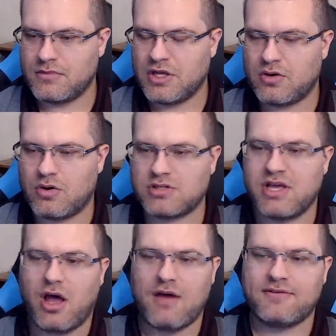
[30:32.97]
Of course,
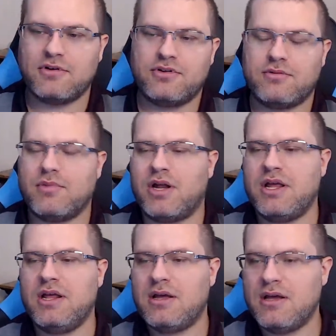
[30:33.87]
they offloaded the
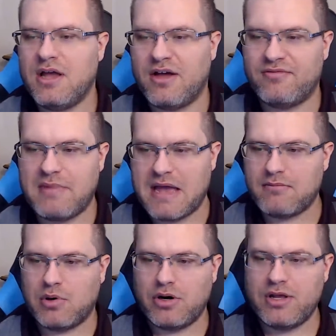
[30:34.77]
money of
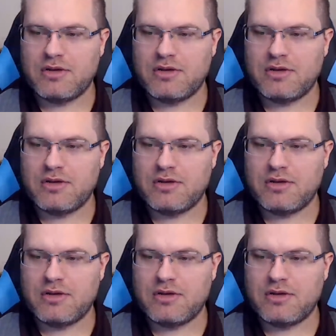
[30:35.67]
Matt Murray,